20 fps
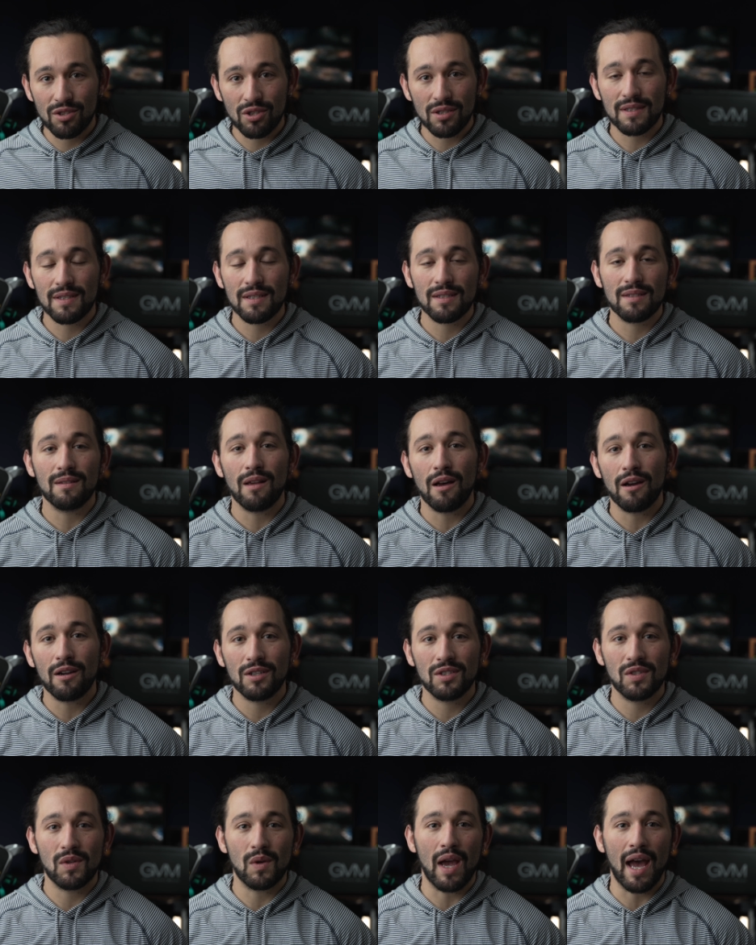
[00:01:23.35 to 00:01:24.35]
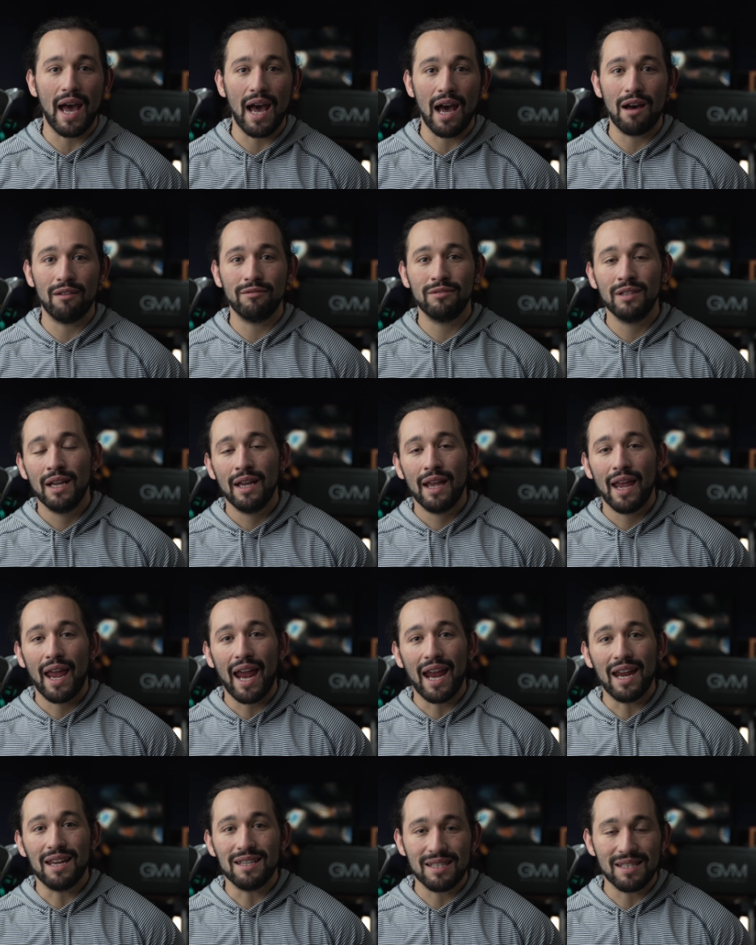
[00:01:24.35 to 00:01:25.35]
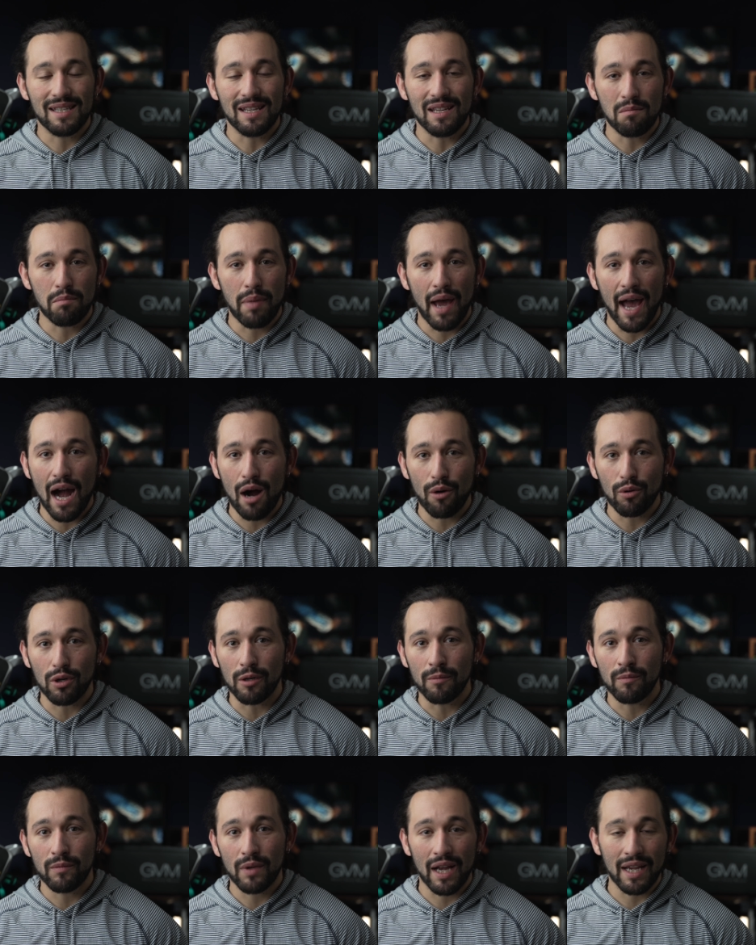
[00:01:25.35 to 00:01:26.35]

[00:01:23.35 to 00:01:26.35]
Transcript: just as long as you have A C power.